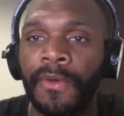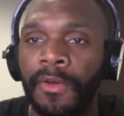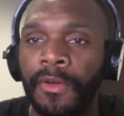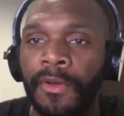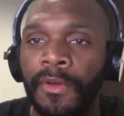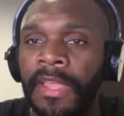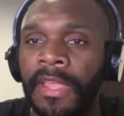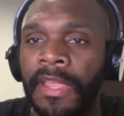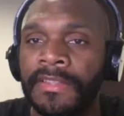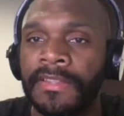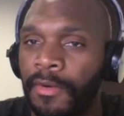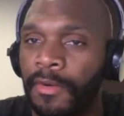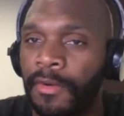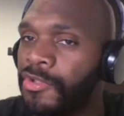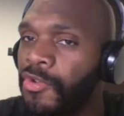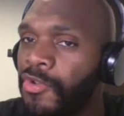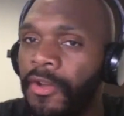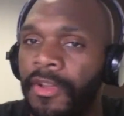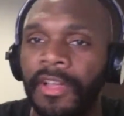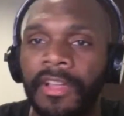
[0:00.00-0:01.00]
let's go
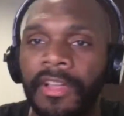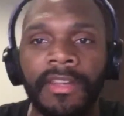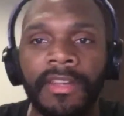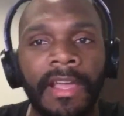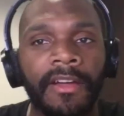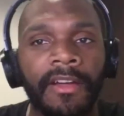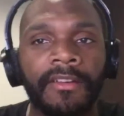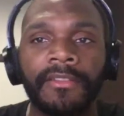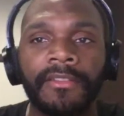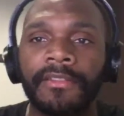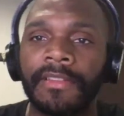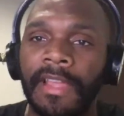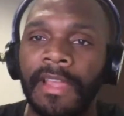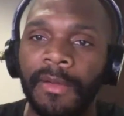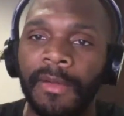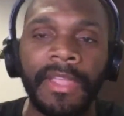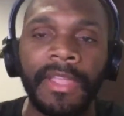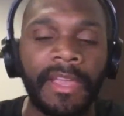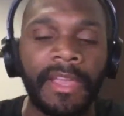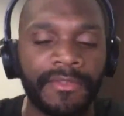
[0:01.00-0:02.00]
Shogun now. Now we
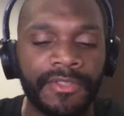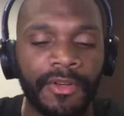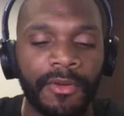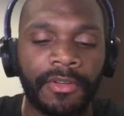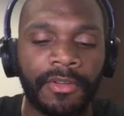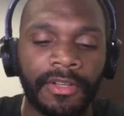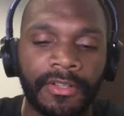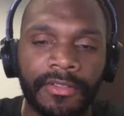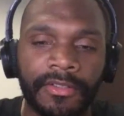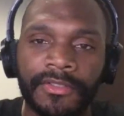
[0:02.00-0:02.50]
have Shogun.